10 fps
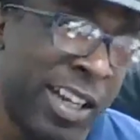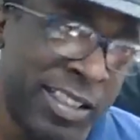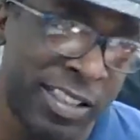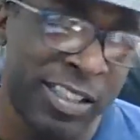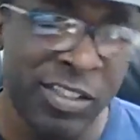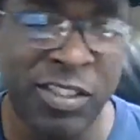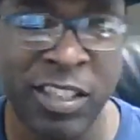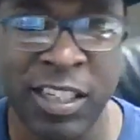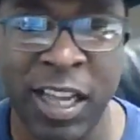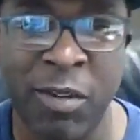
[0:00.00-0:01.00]
and I sent you
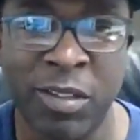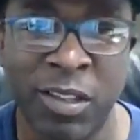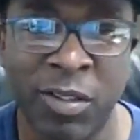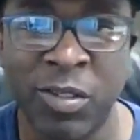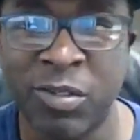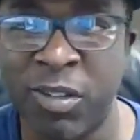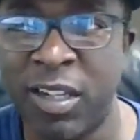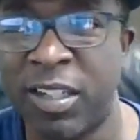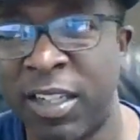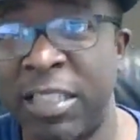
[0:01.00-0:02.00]
to the guy with the lowest
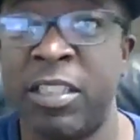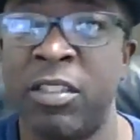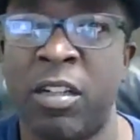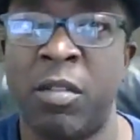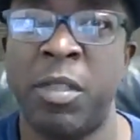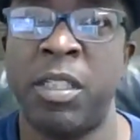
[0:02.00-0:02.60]
rate, and they still call